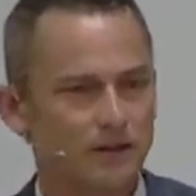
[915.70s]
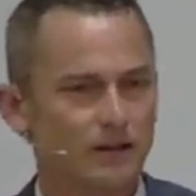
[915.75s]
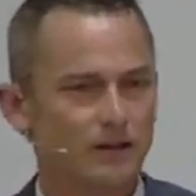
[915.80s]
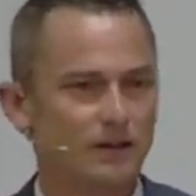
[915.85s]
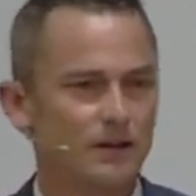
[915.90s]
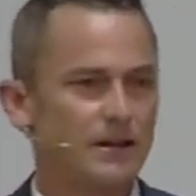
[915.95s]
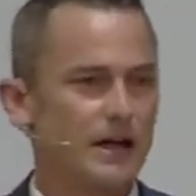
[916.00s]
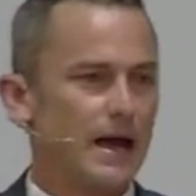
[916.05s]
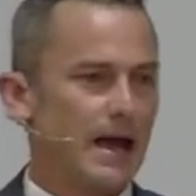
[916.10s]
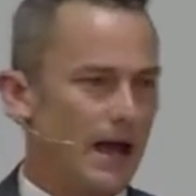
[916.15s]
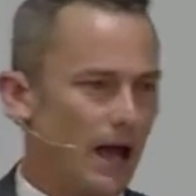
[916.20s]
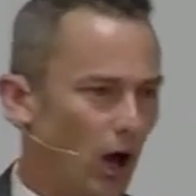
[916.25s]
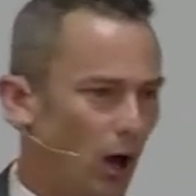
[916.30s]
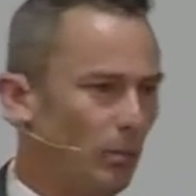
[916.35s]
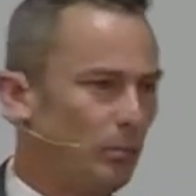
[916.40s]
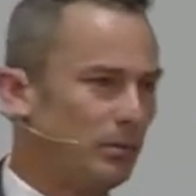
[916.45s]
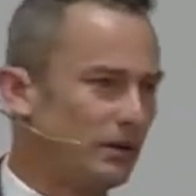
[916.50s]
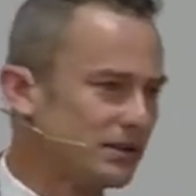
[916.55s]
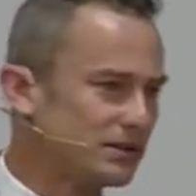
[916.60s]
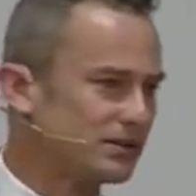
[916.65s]
the
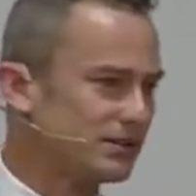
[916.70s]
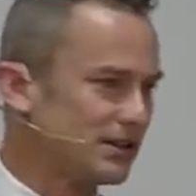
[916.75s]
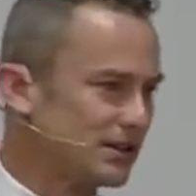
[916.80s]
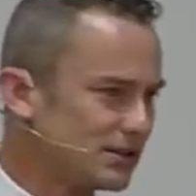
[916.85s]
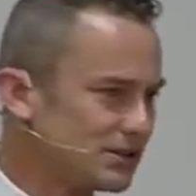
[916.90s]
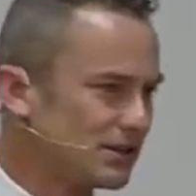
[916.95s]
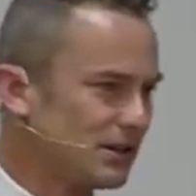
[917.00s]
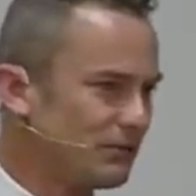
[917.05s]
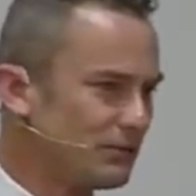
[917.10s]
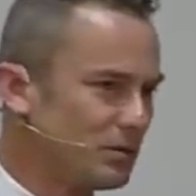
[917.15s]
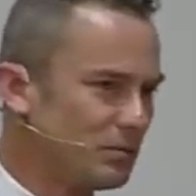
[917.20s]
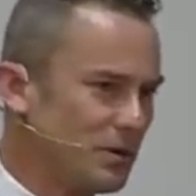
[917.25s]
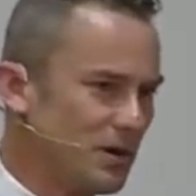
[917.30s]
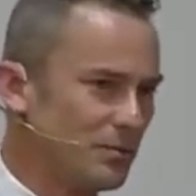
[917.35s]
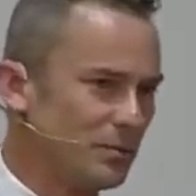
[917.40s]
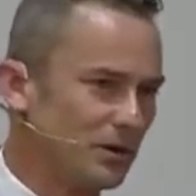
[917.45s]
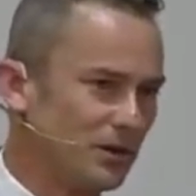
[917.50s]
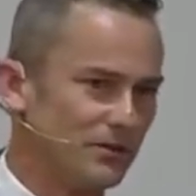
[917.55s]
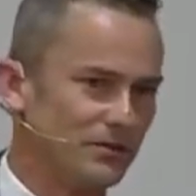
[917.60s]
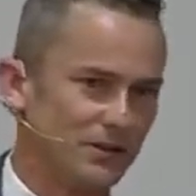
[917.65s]
helplessness of the
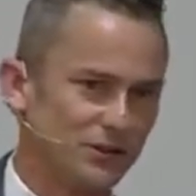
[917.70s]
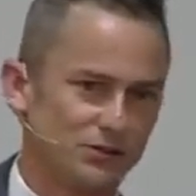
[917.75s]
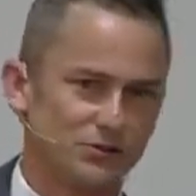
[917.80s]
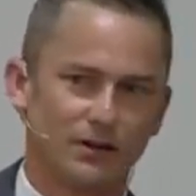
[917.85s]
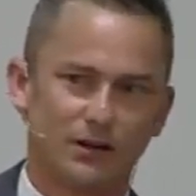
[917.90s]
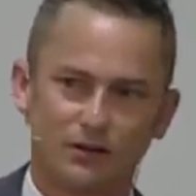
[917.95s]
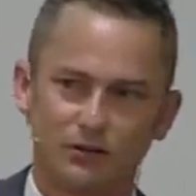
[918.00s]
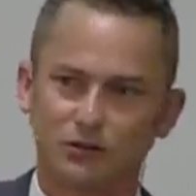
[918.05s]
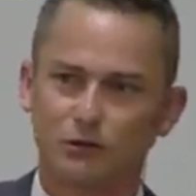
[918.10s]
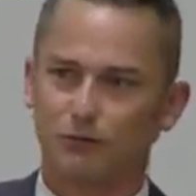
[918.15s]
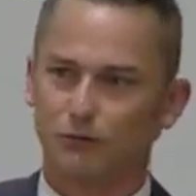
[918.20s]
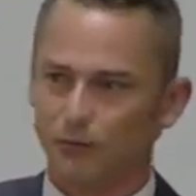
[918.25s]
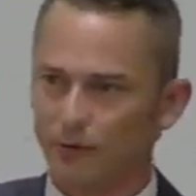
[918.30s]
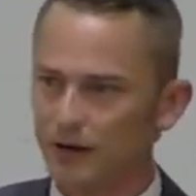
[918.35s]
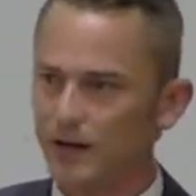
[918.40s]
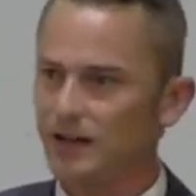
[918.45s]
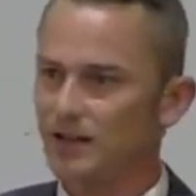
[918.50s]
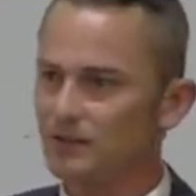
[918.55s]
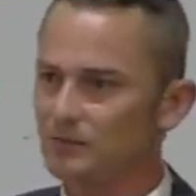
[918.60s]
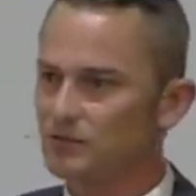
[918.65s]
people of Israel to
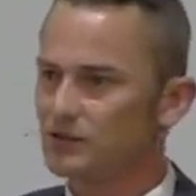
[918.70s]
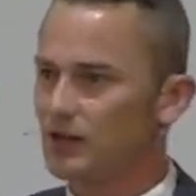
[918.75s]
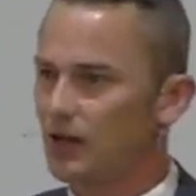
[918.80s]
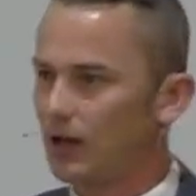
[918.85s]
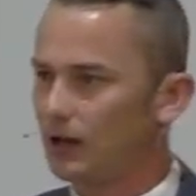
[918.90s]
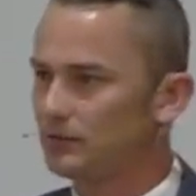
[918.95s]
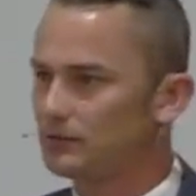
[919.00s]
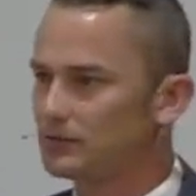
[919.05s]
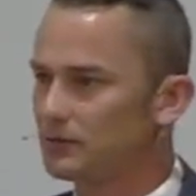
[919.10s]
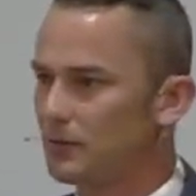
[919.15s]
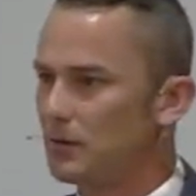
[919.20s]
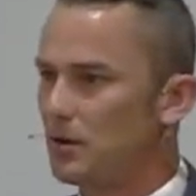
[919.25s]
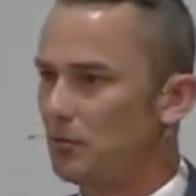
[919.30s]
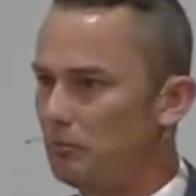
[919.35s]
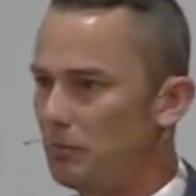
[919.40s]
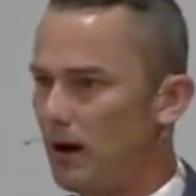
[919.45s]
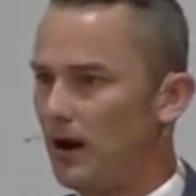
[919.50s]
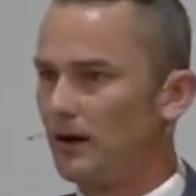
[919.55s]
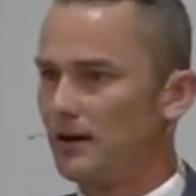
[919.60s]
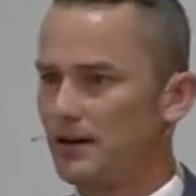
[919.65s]
free themselves from the
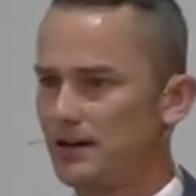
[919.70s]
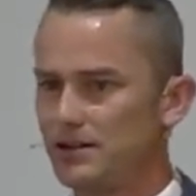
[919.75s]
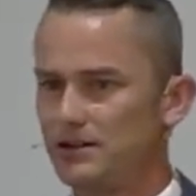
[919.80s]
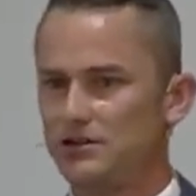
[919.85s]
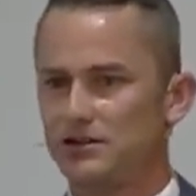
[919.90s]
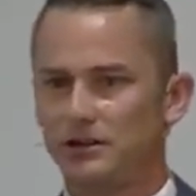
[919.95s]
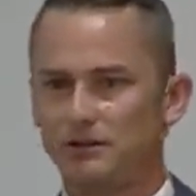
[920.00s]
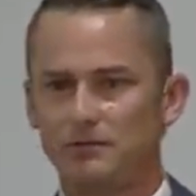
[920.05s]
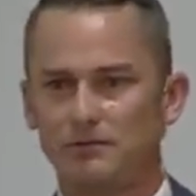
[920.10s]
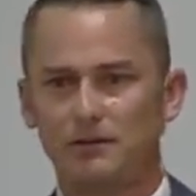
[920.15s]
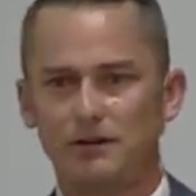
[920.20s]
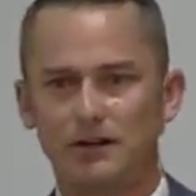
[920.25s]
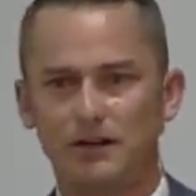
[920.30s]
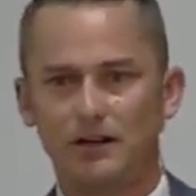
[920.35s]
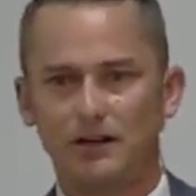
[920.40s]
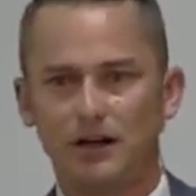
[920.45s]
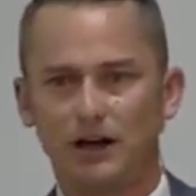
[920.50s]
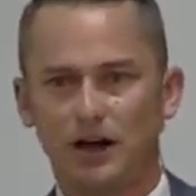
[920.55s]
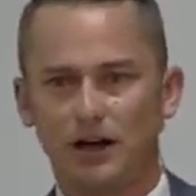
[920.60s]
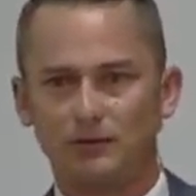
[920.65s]
bondage of
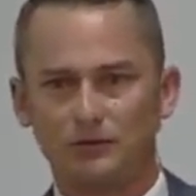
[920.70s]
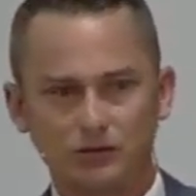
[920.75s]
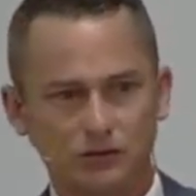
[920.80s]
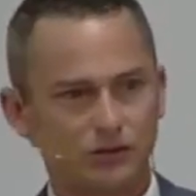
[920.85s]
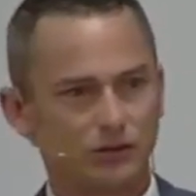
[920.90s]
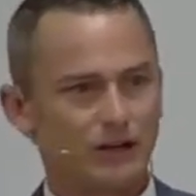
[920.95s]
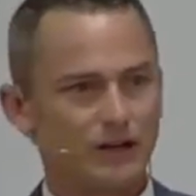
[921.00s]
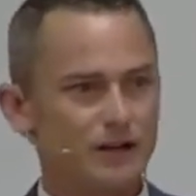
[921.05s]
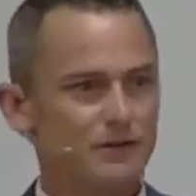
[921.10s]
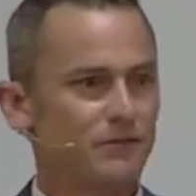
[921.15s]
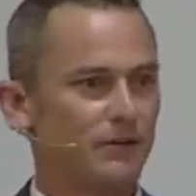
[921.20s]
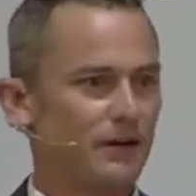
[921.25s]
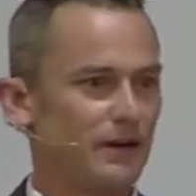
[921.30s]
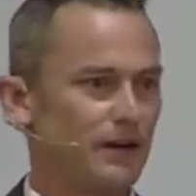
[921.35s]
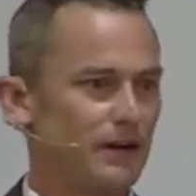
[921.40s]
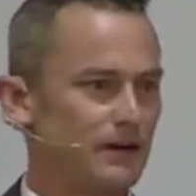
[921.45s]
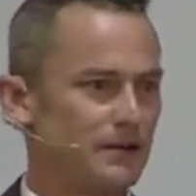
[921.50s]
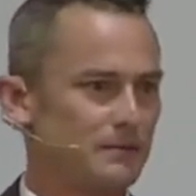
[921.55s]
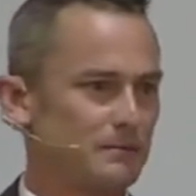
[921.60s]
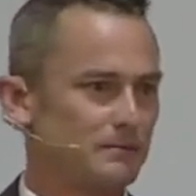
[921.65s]

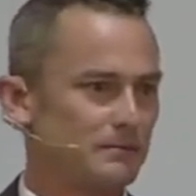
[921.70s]
slavery.